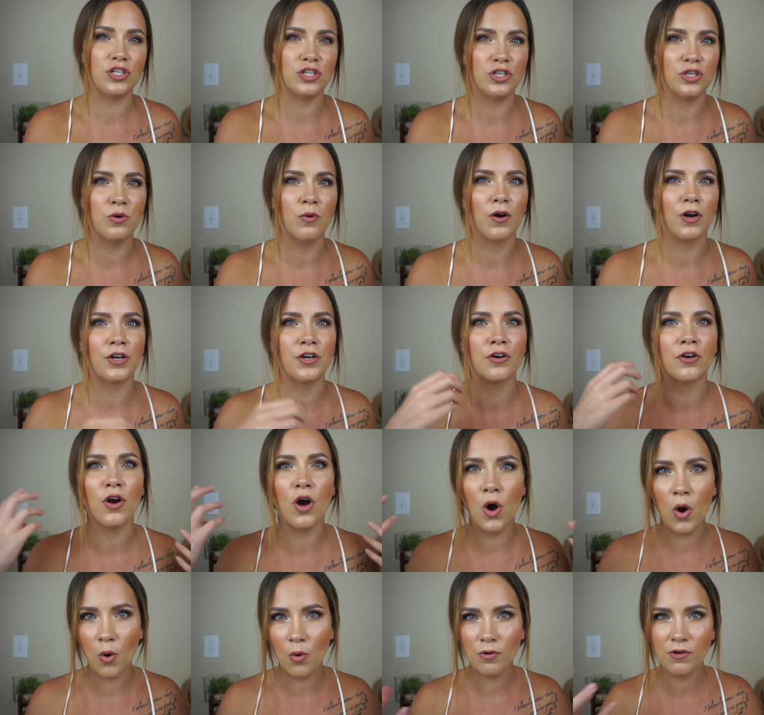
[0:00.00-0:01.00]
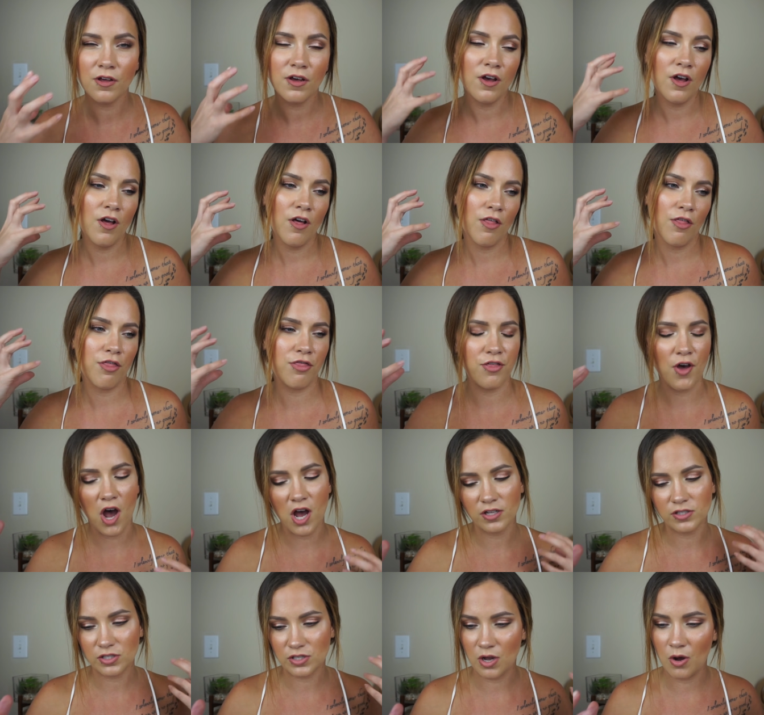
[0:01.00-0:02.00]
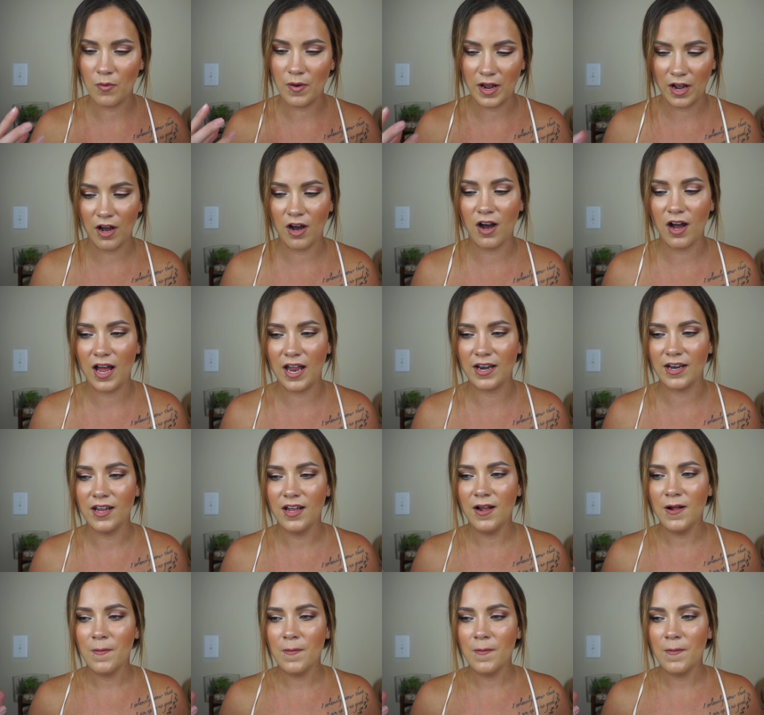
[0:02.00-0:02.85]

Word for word: you or your own thoughts going on